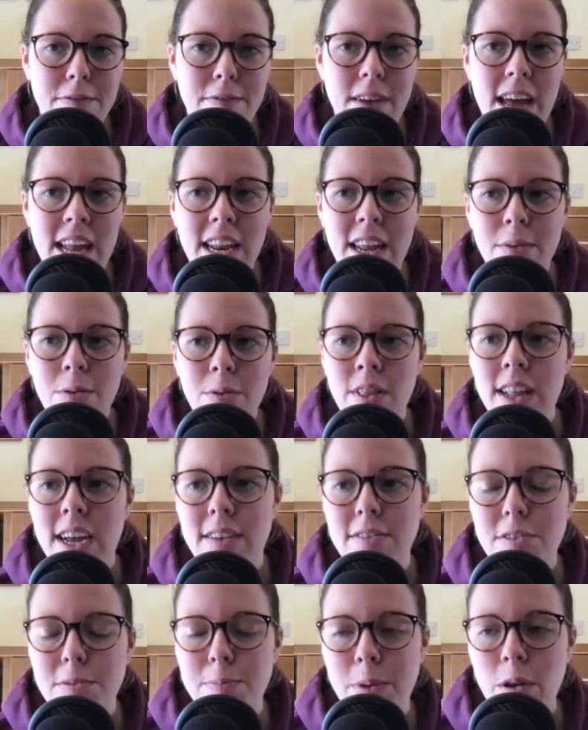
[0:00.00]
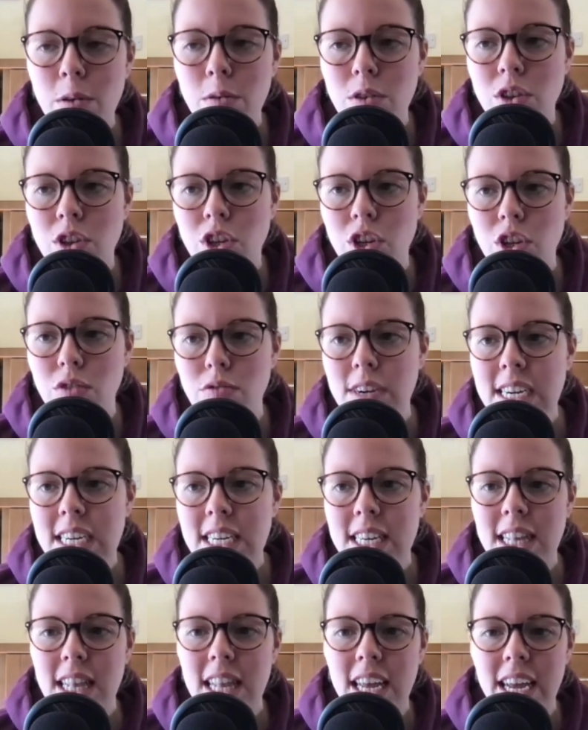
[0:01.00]
Anyone that I've spoken to
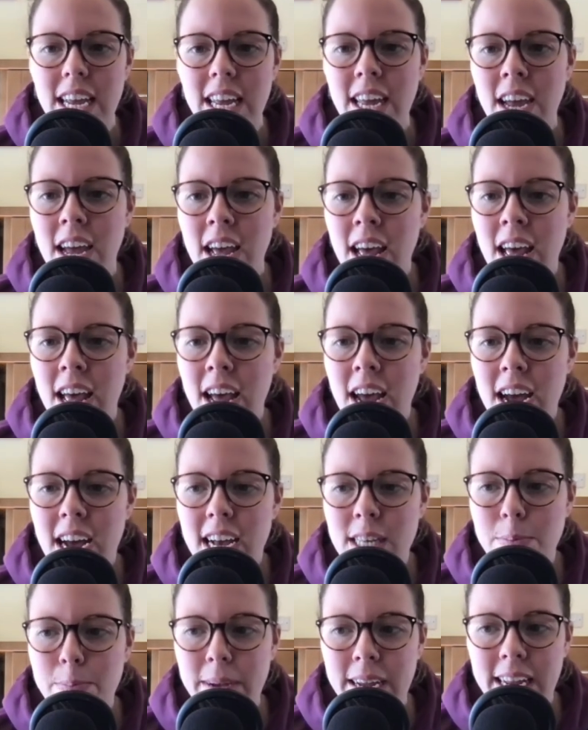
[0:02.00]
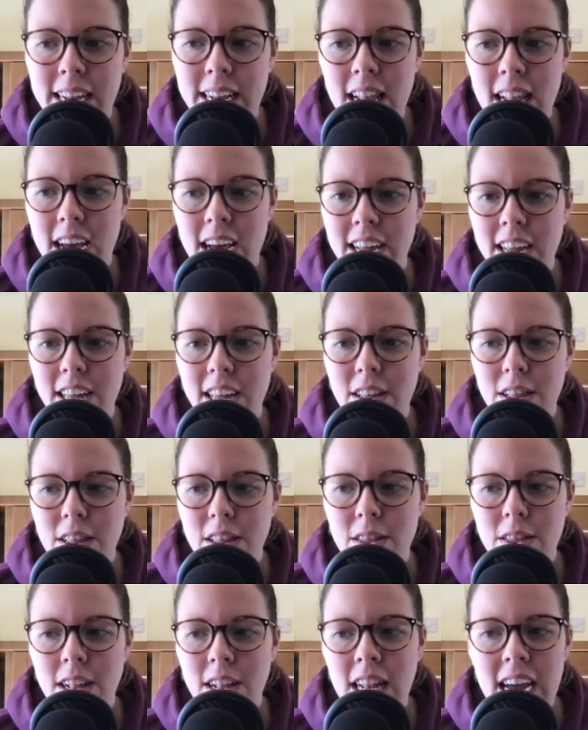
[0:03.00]
recently has been like,
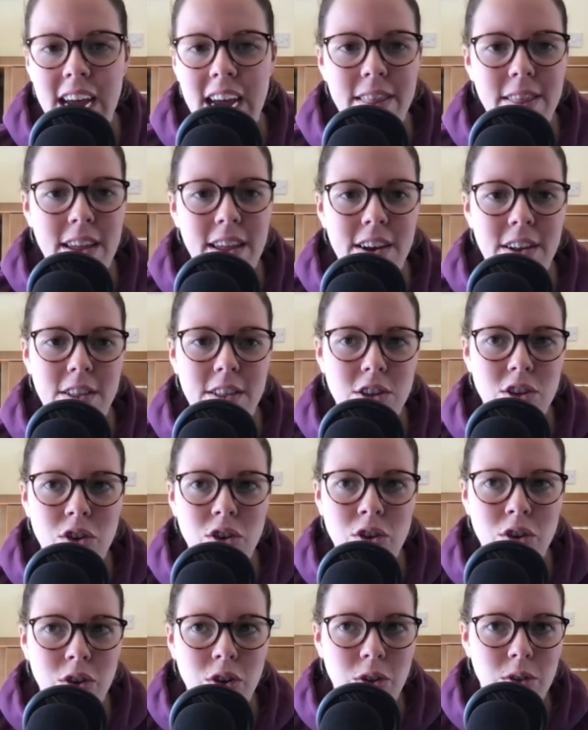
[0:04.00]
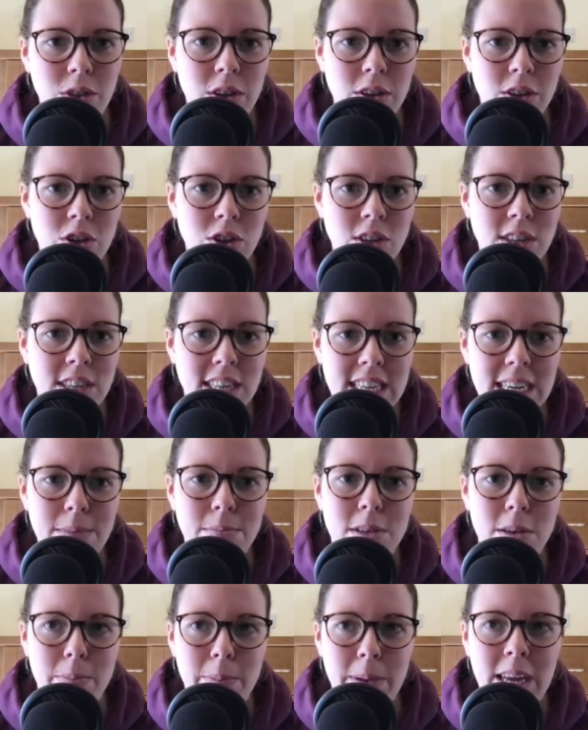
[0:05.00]
the light at the end of the tunnel, there doesn't seem
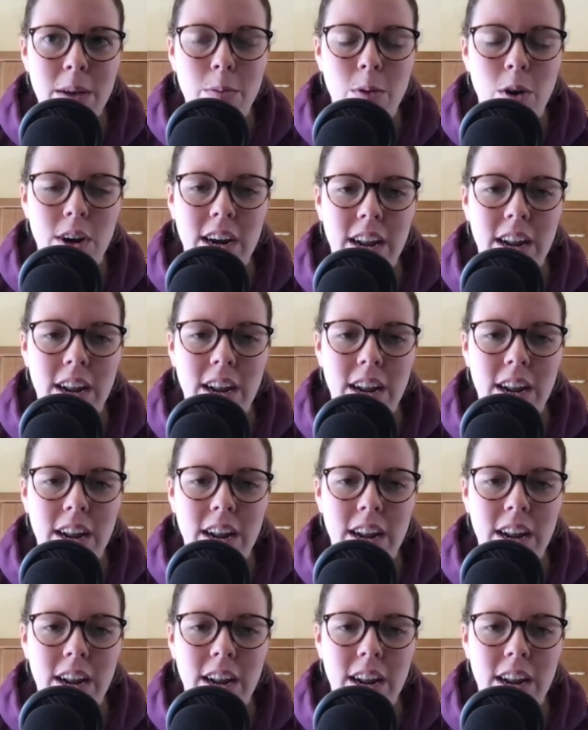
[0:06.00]
to be one.